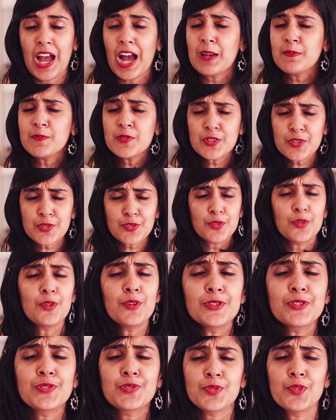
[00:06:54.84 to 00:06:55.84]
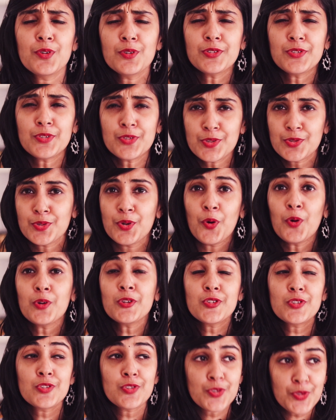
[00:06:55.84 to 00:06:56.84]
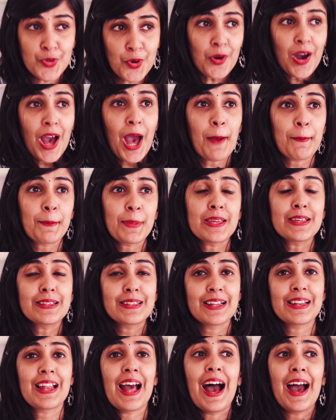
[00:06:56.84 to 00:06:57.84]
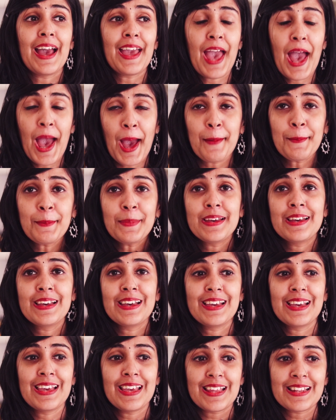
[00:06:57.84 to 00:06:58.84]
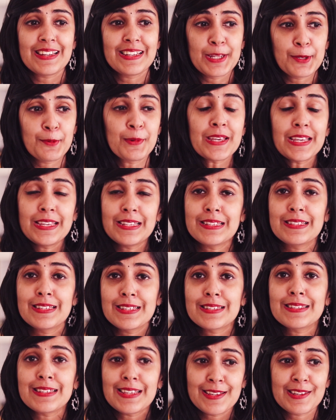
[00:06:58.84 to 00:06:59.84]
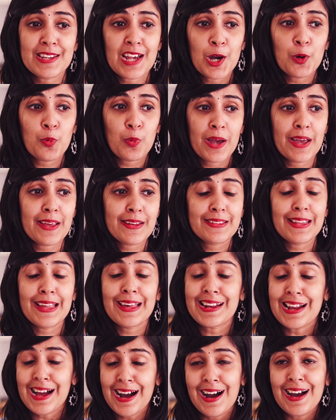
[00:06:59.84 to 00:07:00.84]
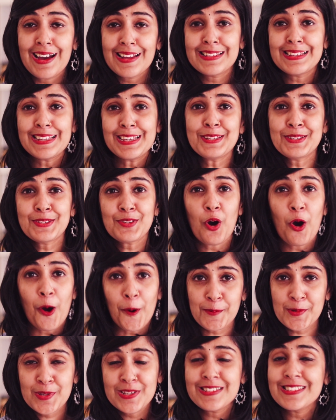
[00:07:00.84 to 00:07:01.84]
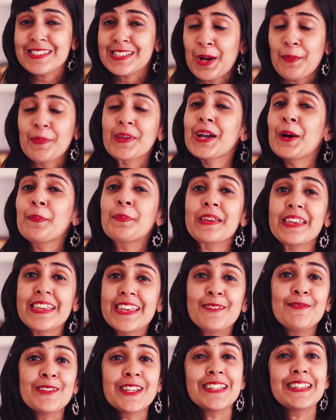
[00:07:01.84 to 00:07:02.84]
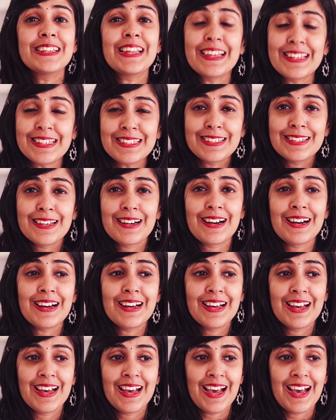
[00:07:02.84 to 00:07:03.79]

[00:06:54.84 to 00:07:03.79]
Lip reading: I'm so happy that I am living in this era where there are these options coming up even in India.